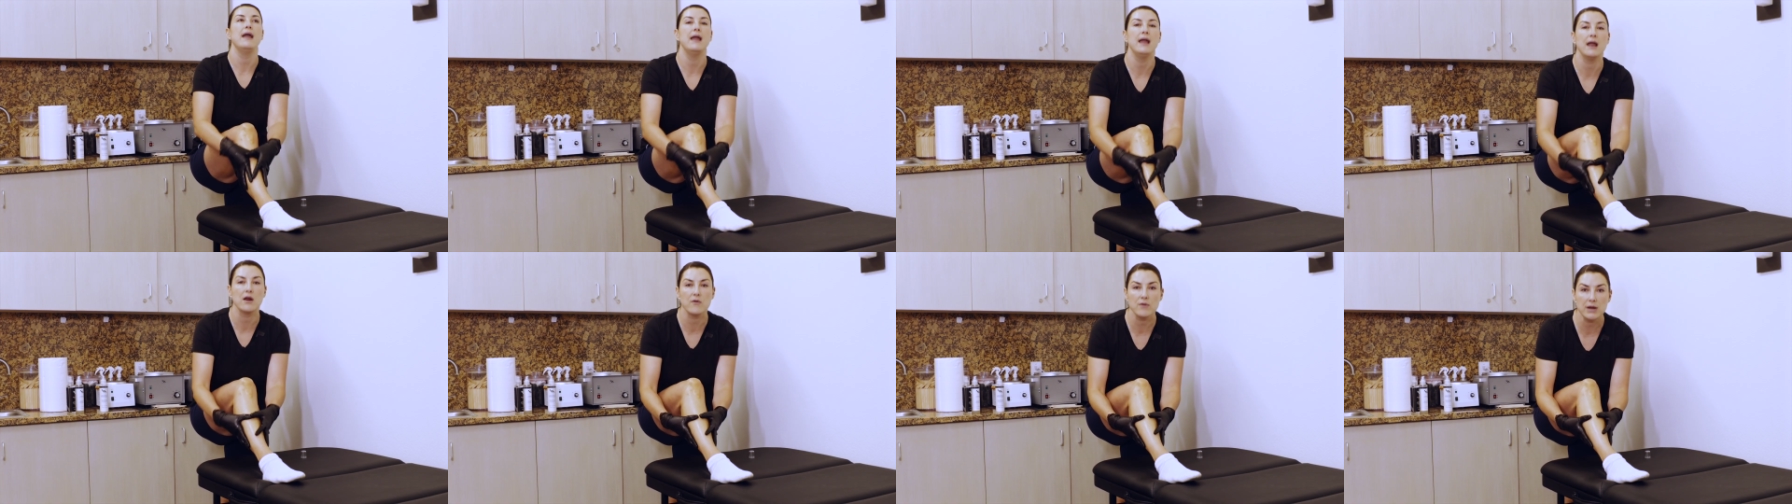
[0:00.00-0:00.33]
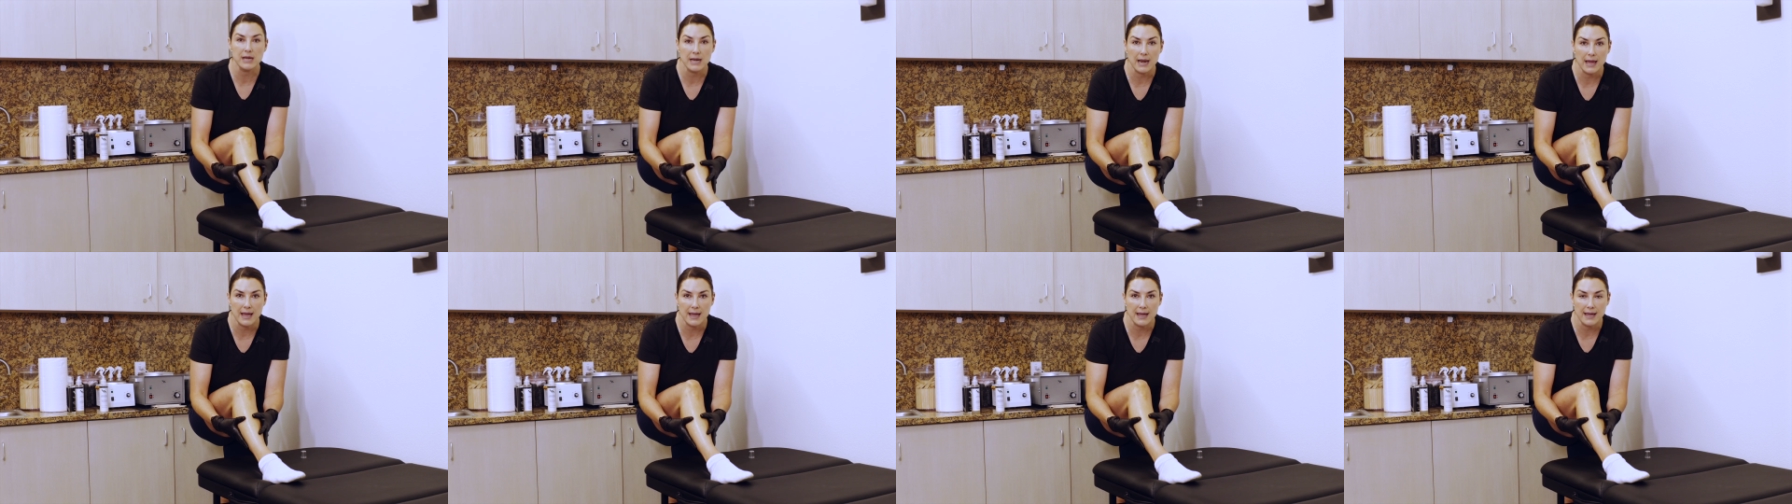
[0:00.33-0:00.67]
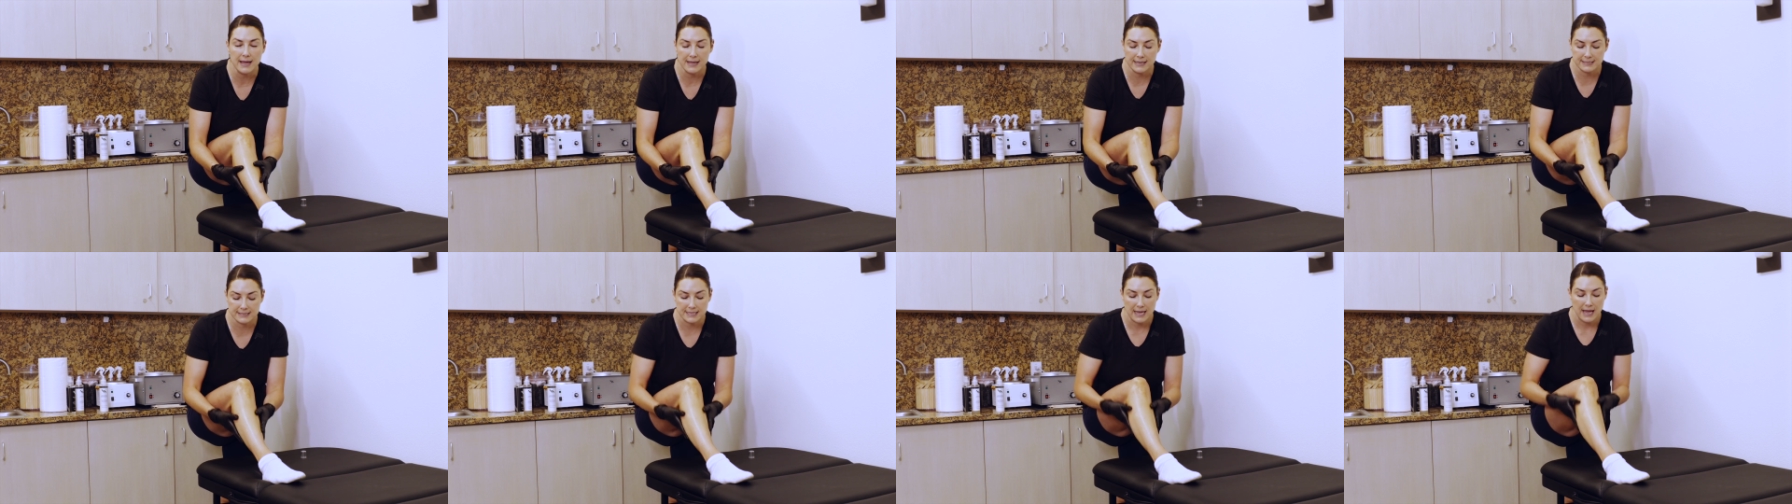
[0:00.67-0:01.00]
hairy
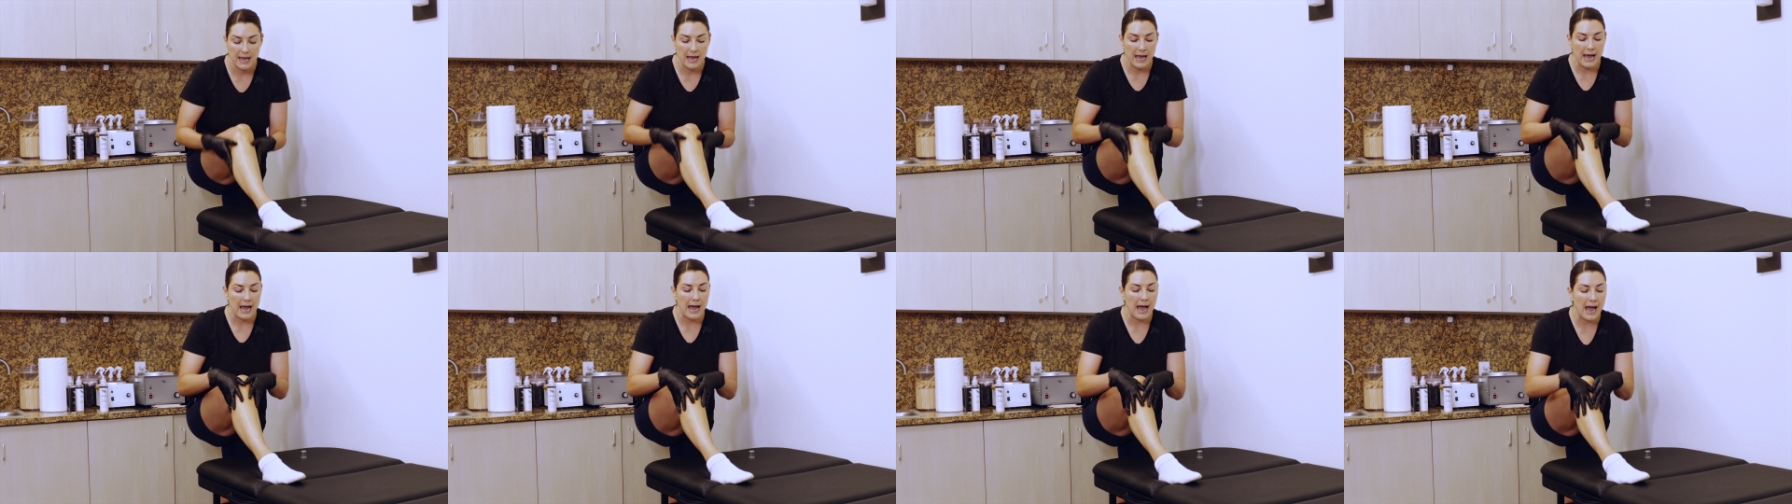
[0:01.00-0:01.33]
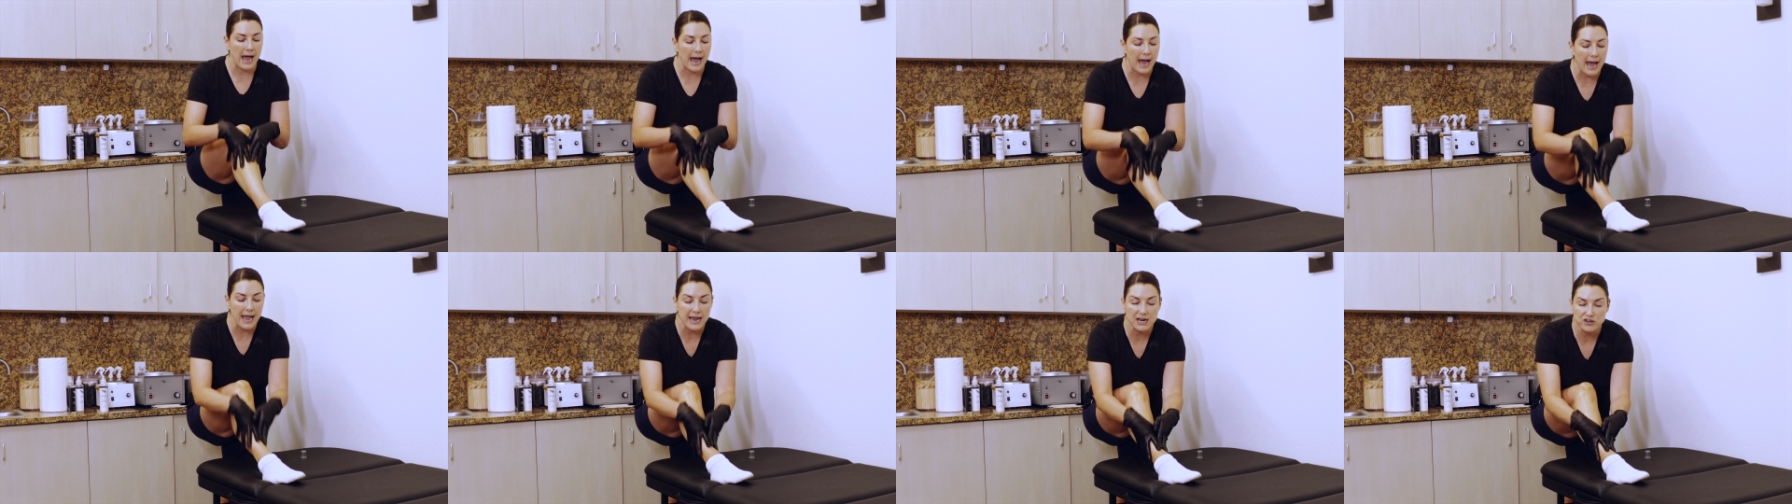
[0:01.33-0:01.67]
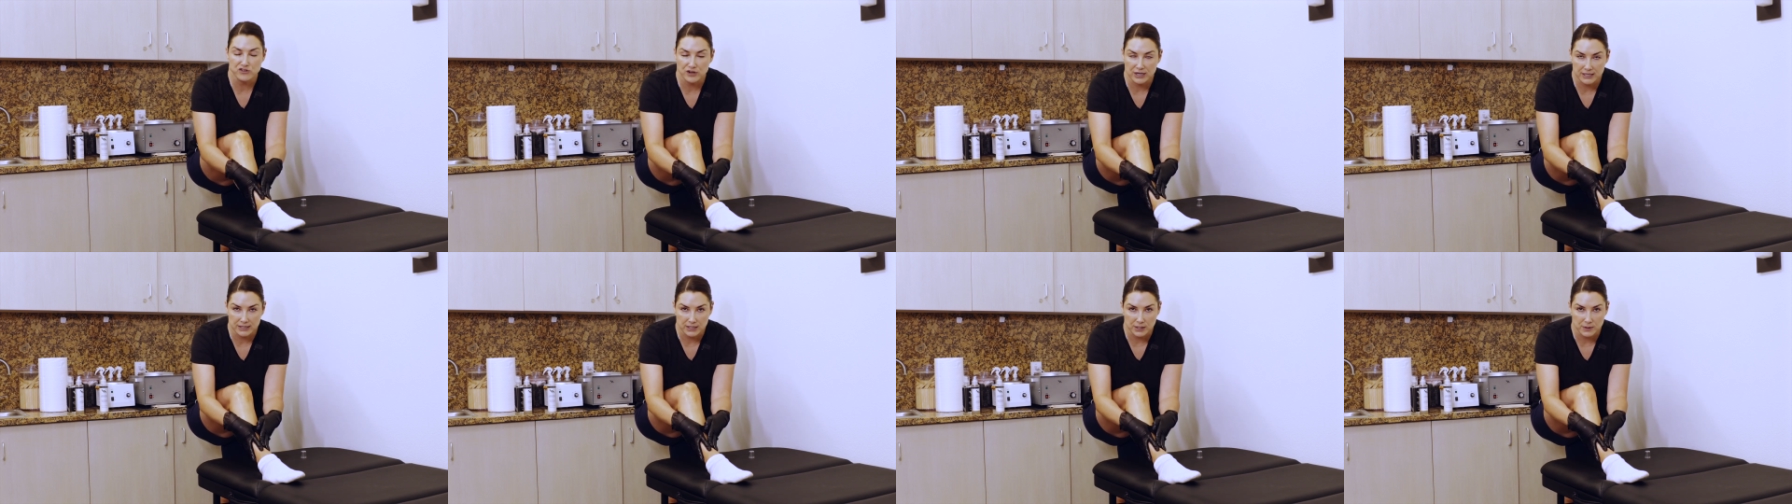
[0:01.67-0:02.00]
legs, hydrate